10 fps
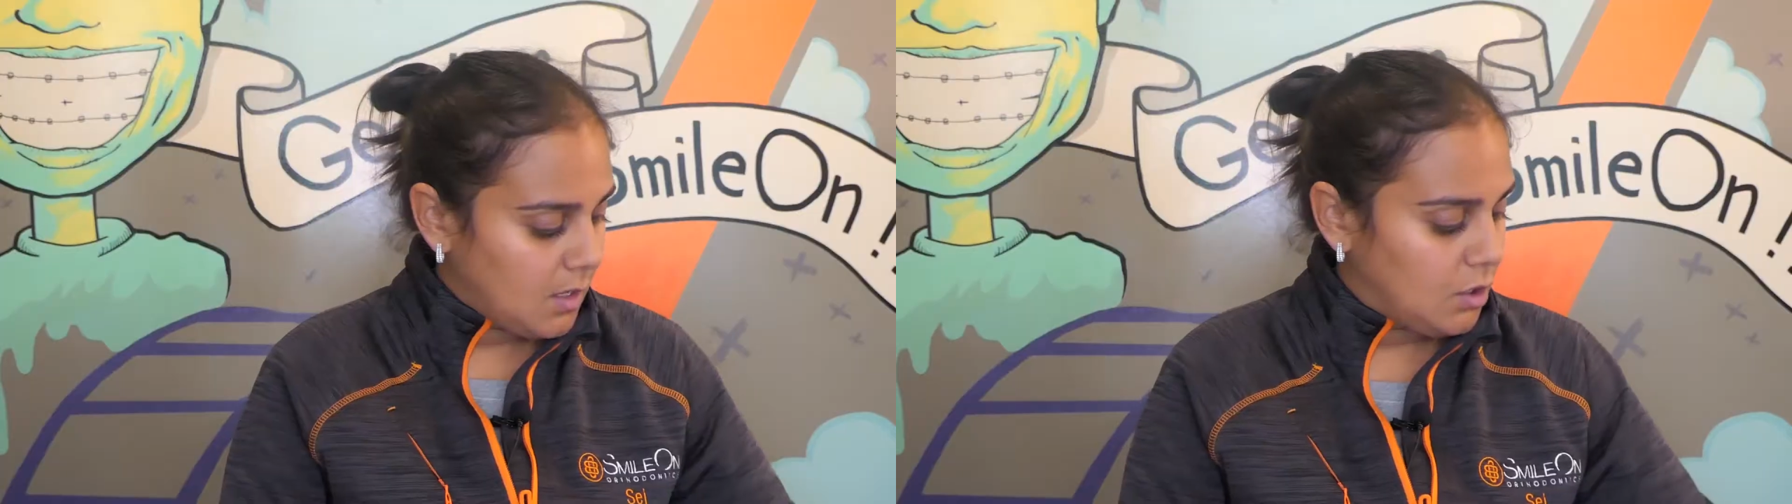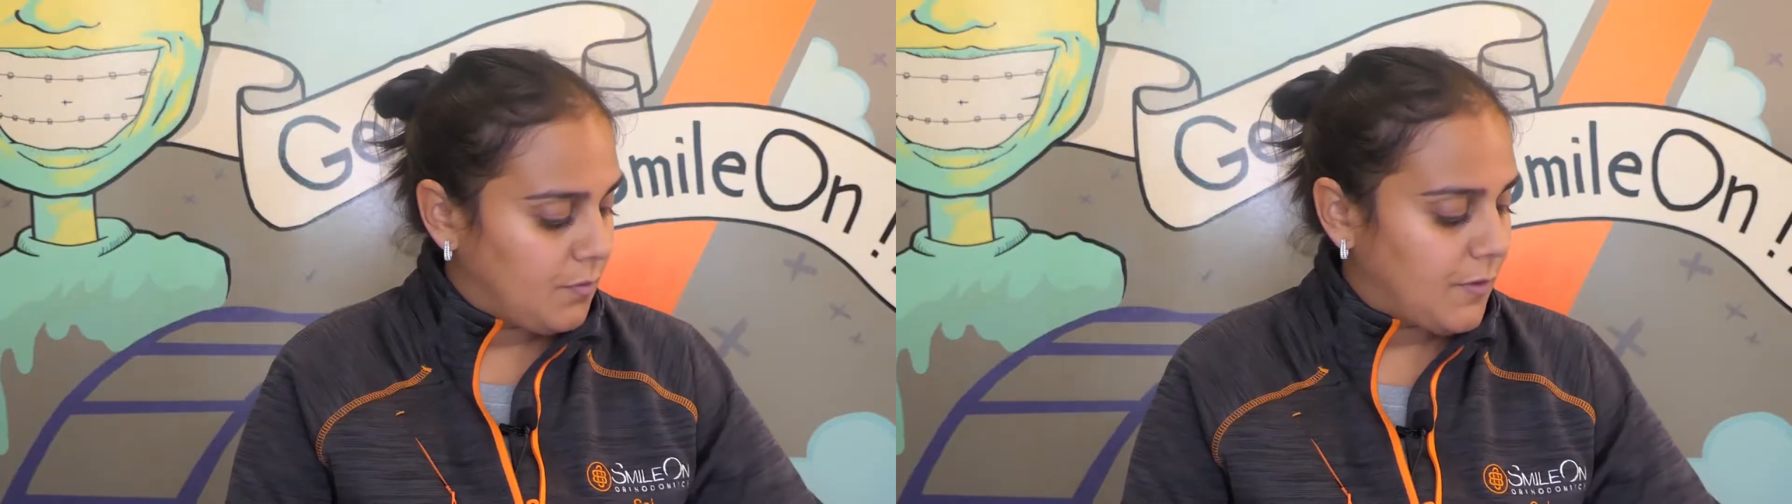
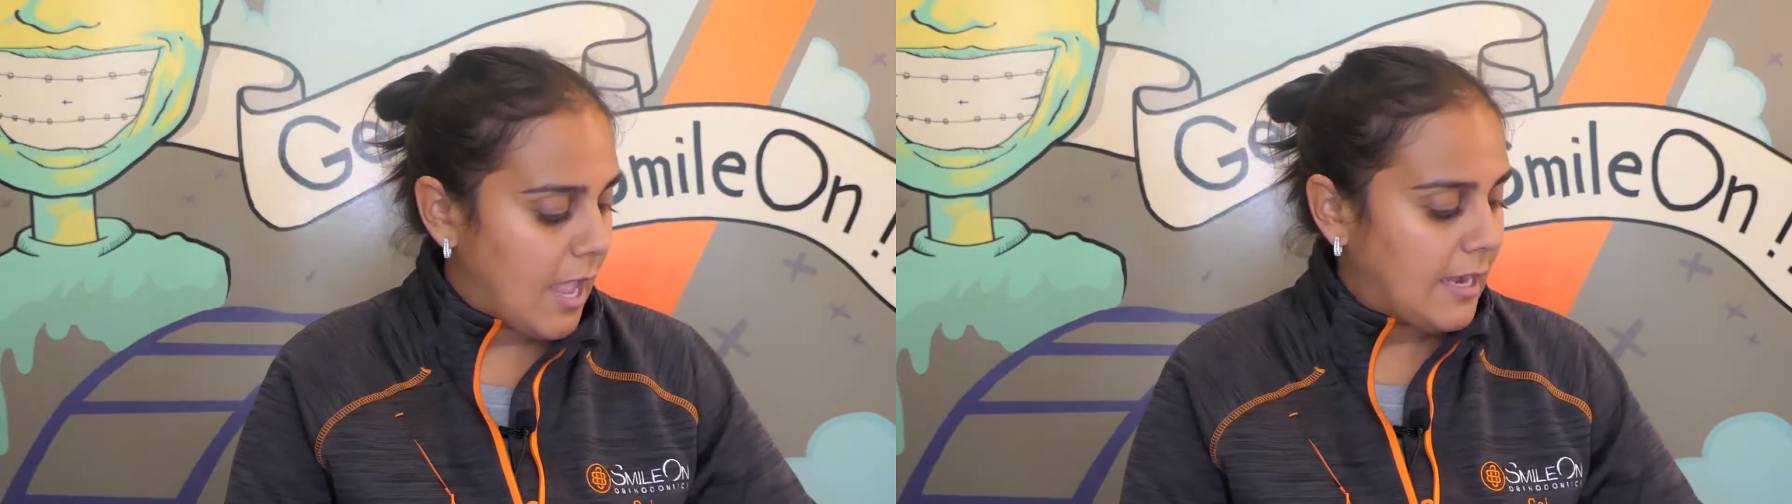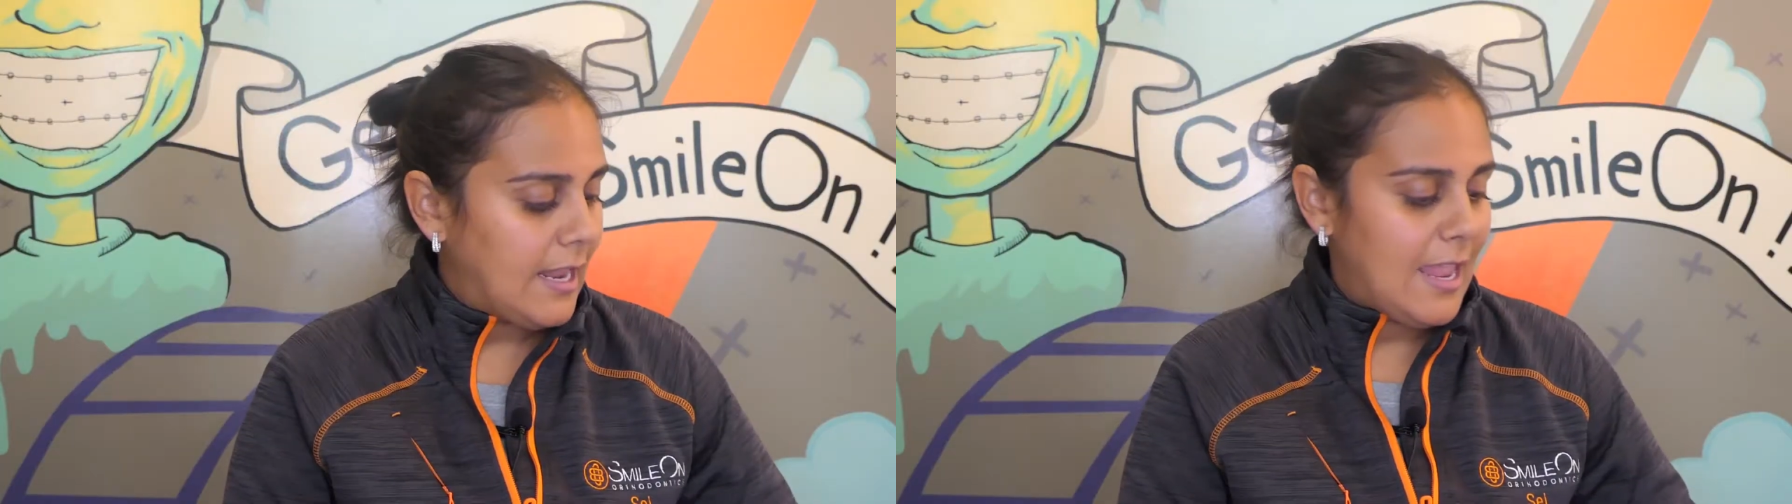You've
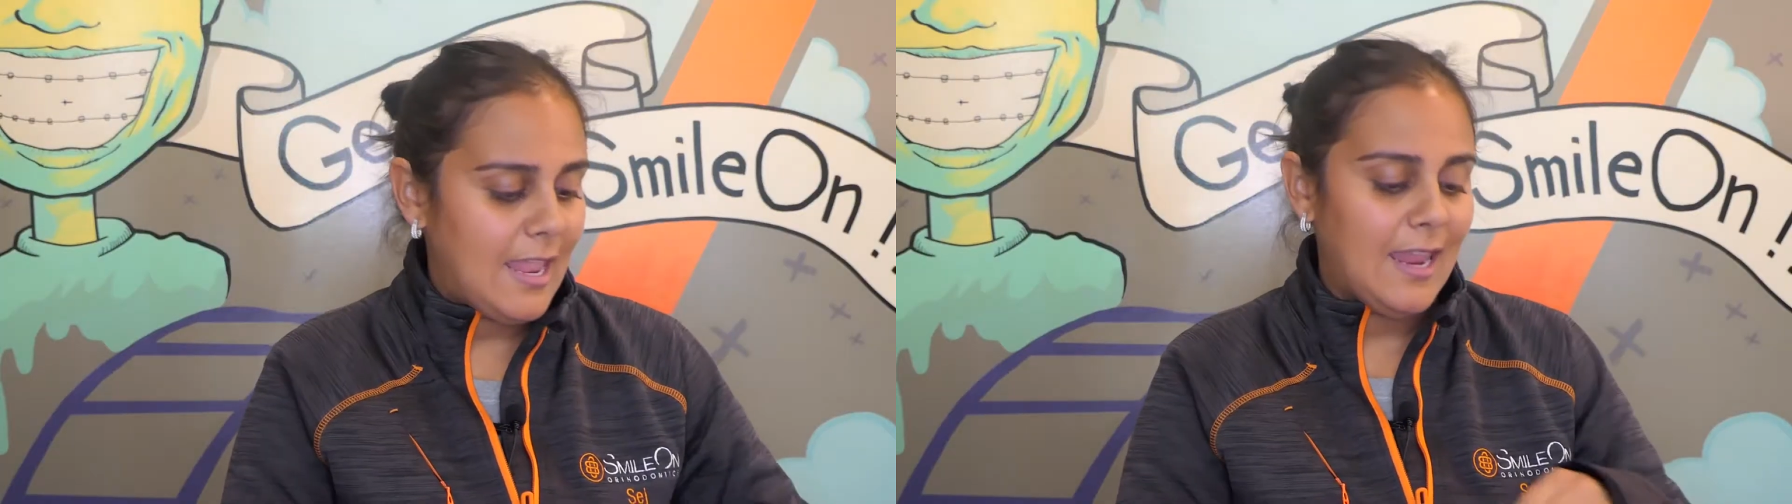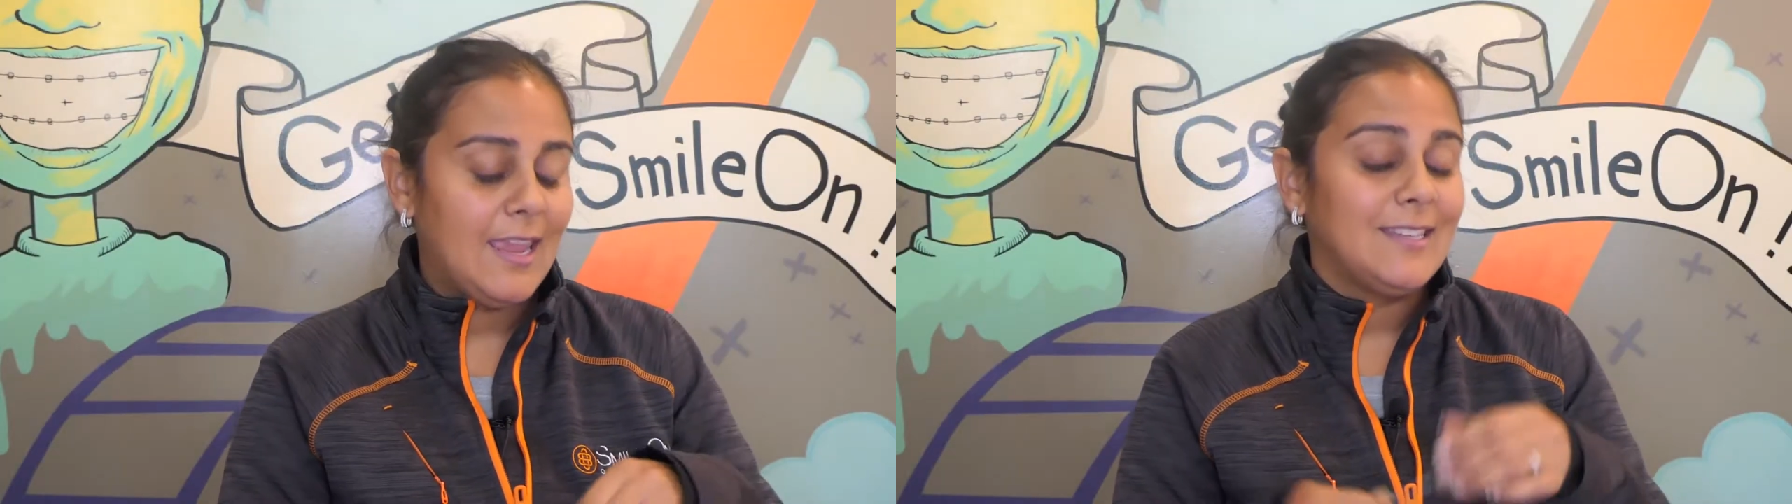got
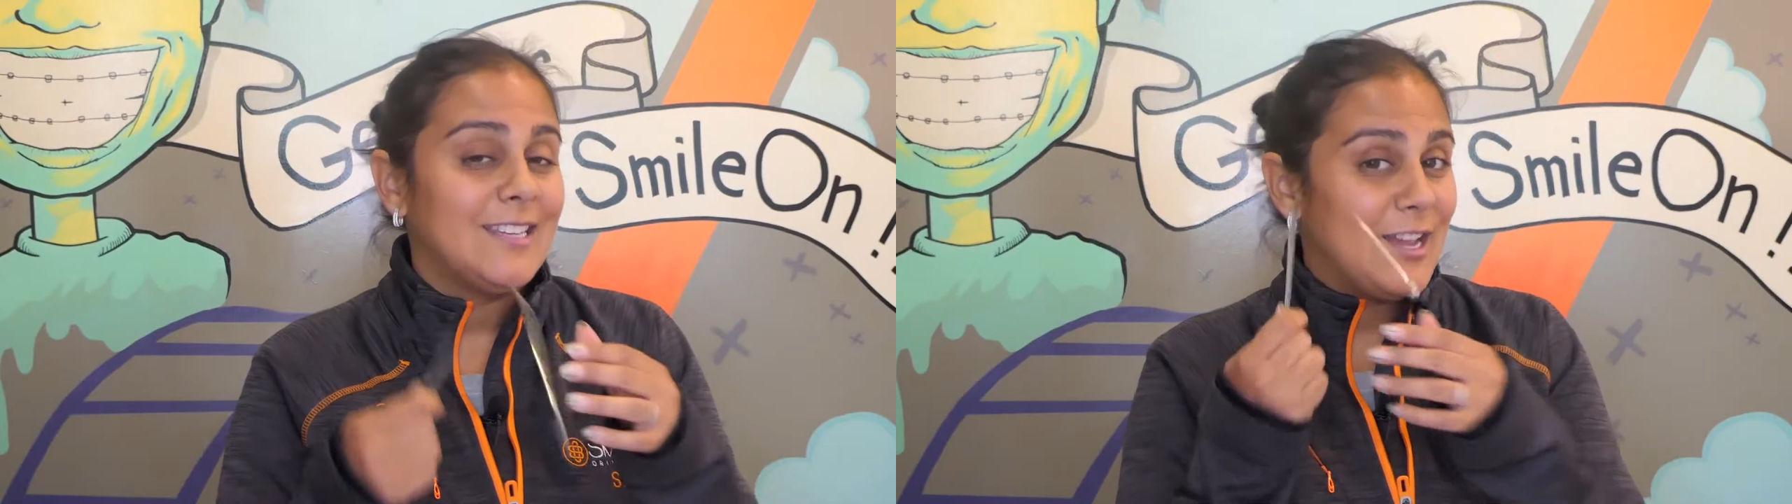a